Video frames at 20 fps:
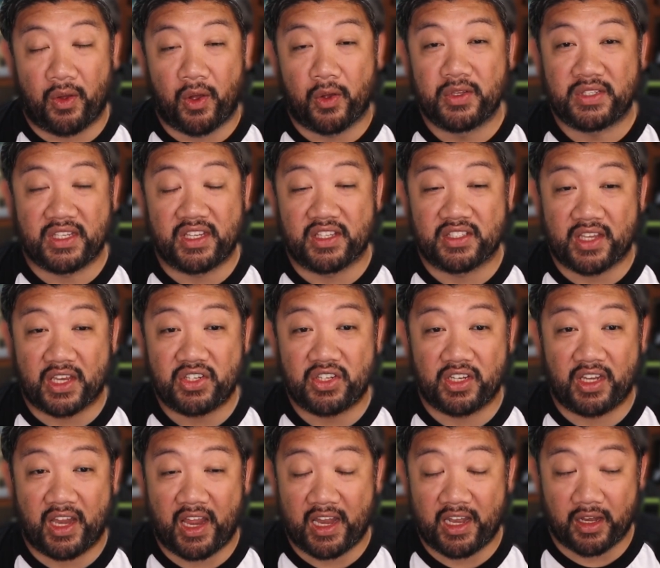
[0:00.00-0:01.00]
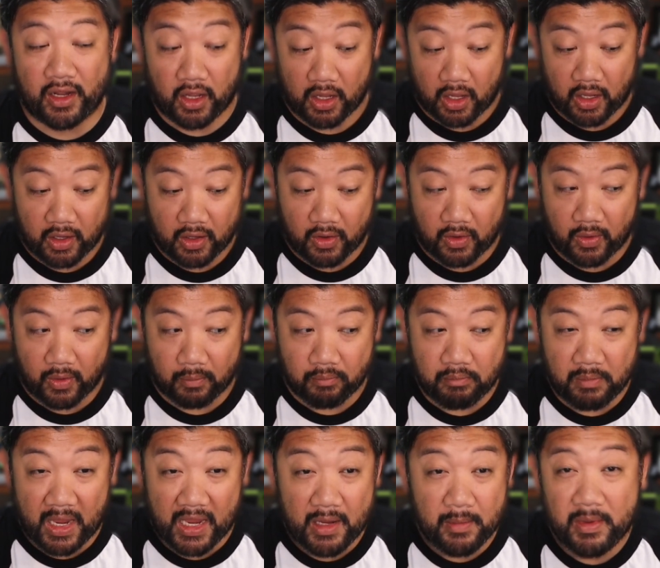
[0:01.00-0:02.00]
hosting a session and
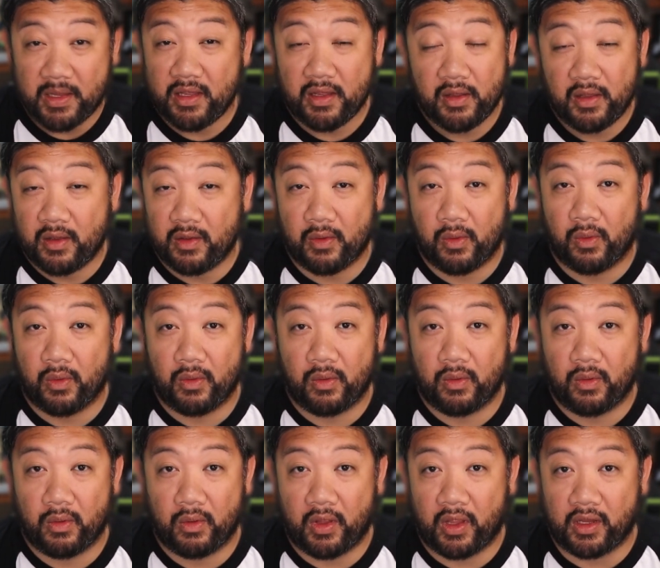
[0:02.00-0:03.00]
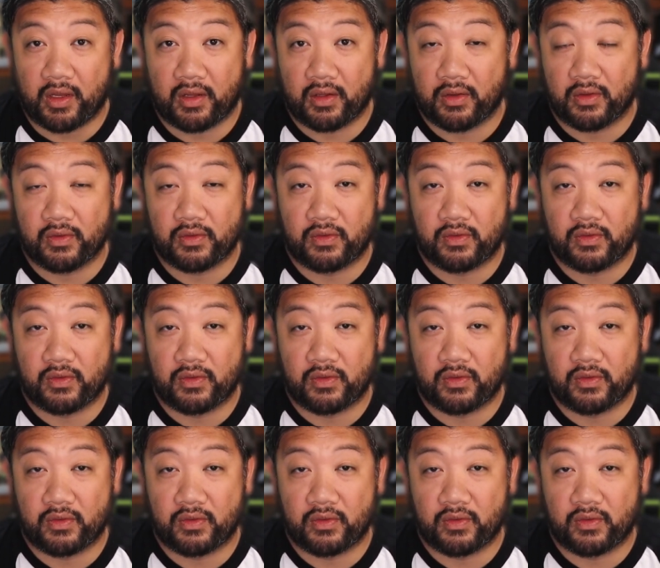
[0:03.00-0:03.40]
maybe like